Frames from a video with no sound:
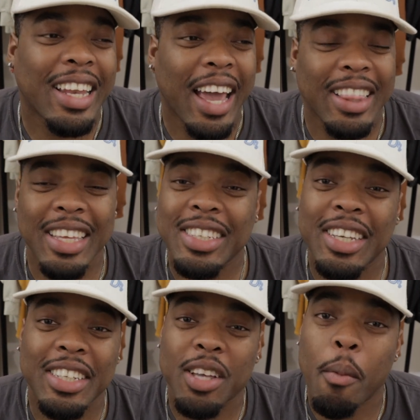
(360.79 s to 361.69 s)
Like, this
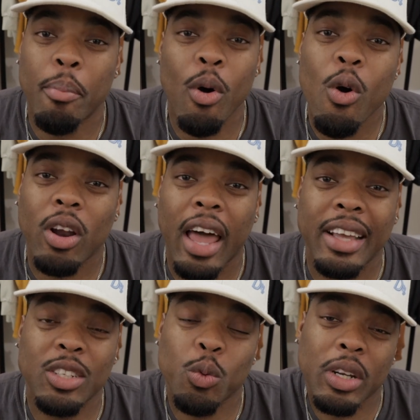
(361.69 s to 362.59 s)
is a bore,
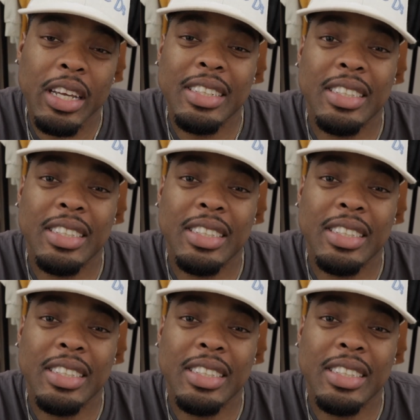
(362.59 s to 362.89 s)
like, to release